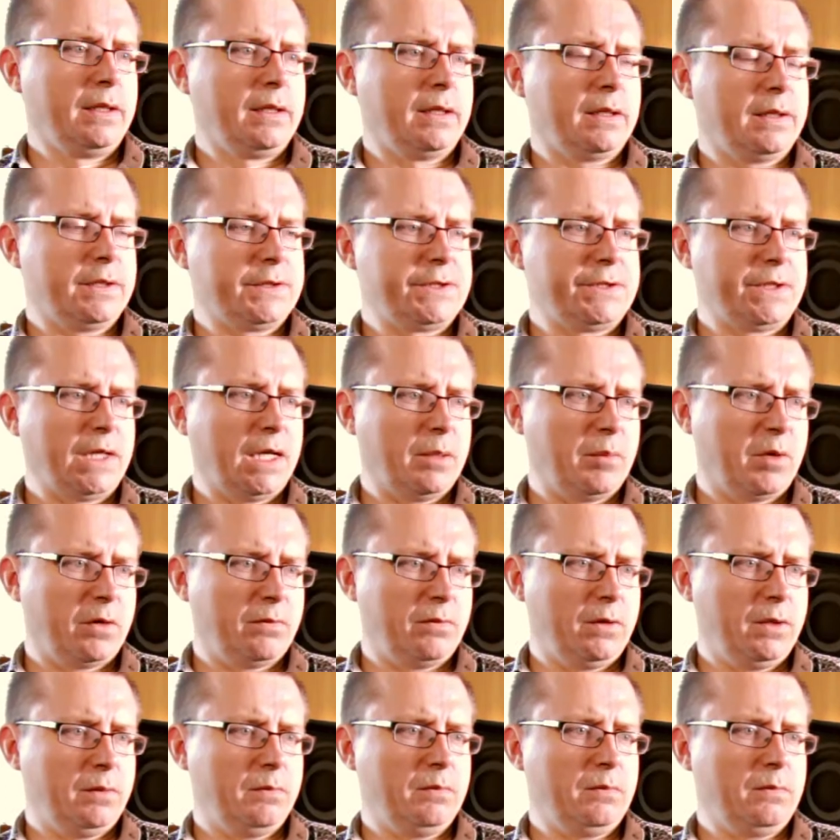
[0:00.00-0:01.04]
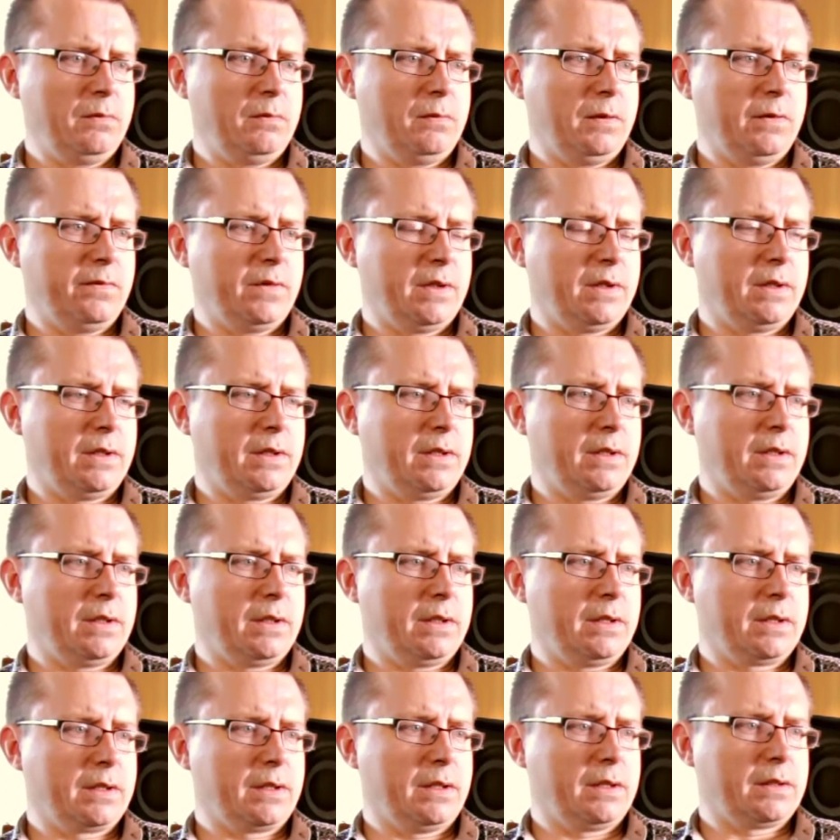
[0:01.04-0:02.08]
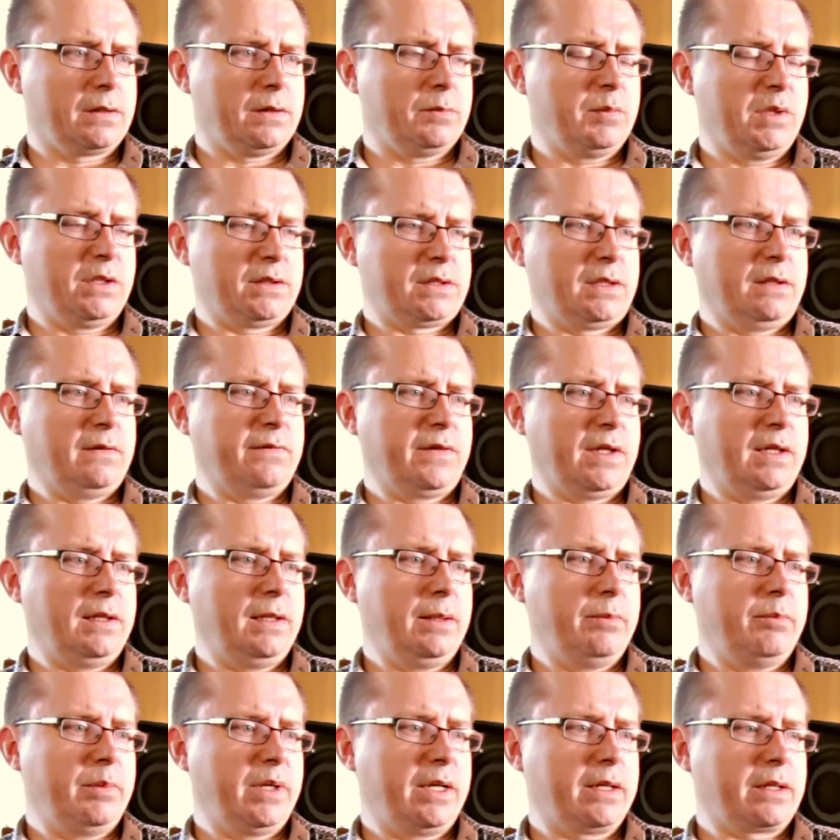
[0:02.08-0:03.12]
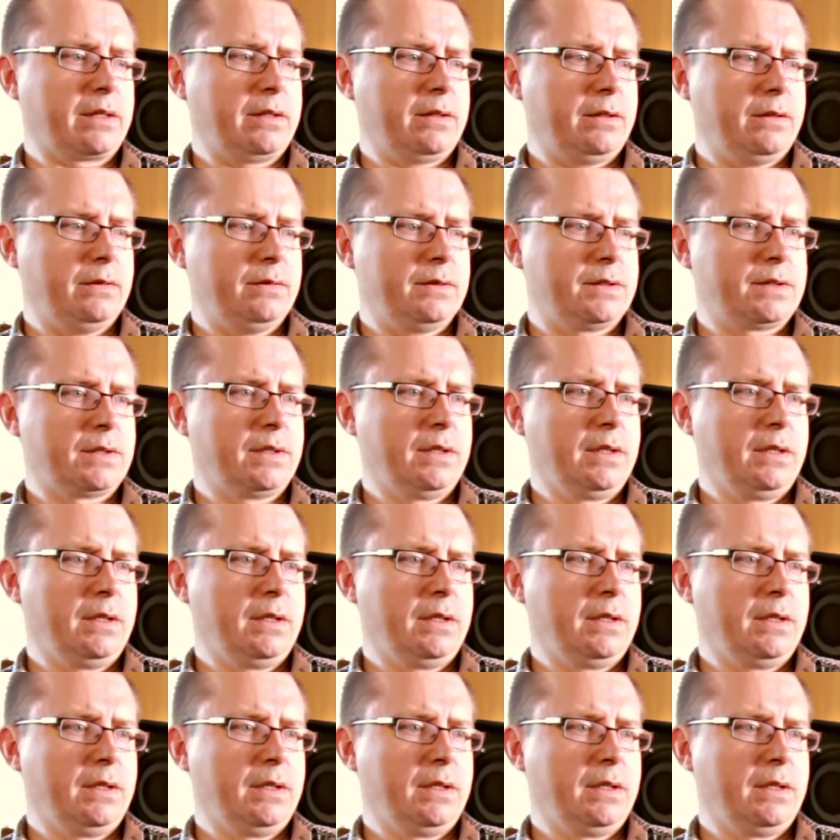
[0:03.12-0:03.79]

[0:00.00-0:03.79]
that I share my room with a guy called Marcel van Limbeck, who's